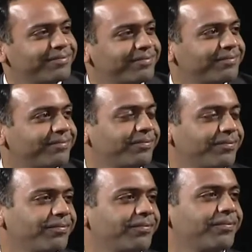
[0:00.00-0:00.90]
and and
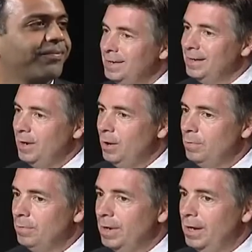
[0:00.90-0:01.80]
in a way,
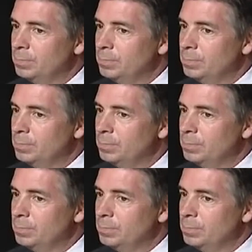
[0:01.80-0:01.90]
um,